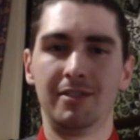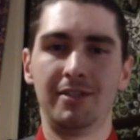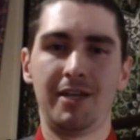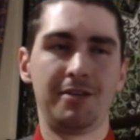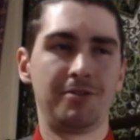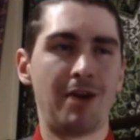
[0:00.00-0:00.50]
All
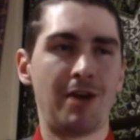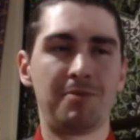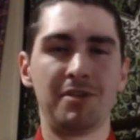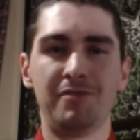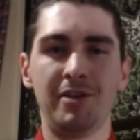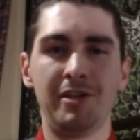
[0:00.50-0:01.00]
right, and to
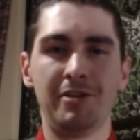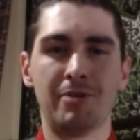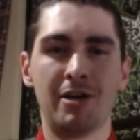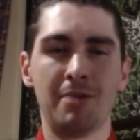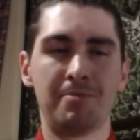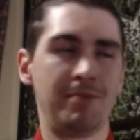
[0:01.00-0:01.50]
wrap this
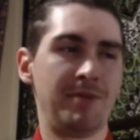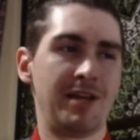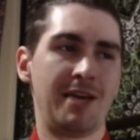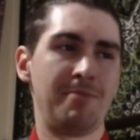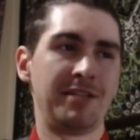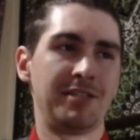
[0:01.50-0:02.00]
video up, I
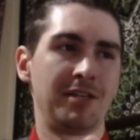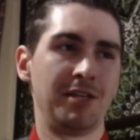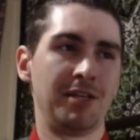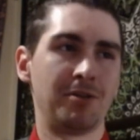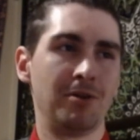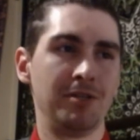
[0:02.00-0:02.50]
mean, I
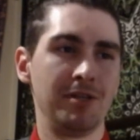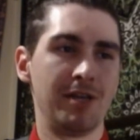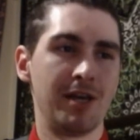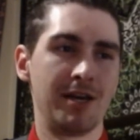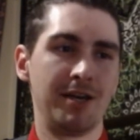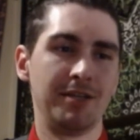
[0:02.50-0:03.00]
basically told you
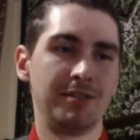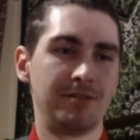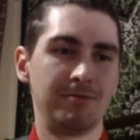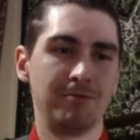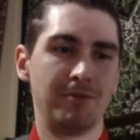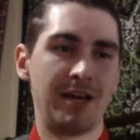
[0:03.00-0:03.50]

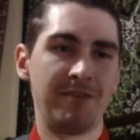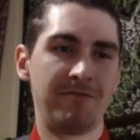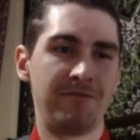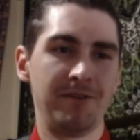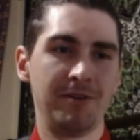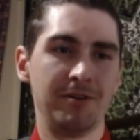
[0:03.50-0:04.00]
guys what I
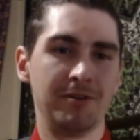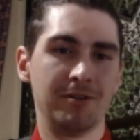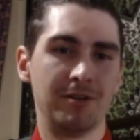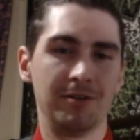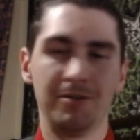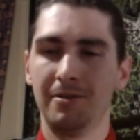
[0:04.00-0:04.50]

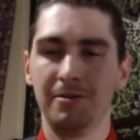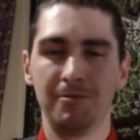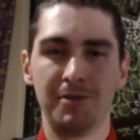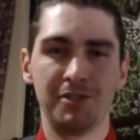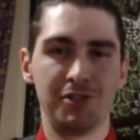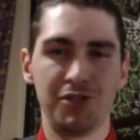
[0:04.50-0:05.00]
feel are all
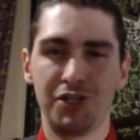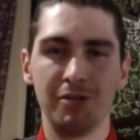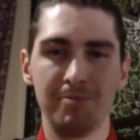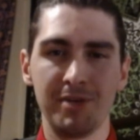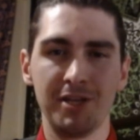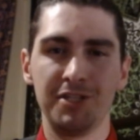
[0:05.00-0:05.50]
the reasons you
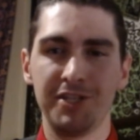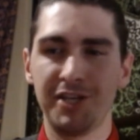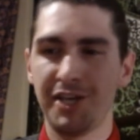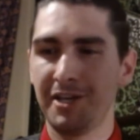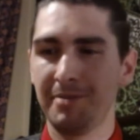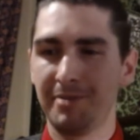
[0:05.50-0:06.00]
shouldn't be a
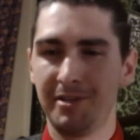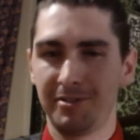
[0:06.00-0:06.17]
GM.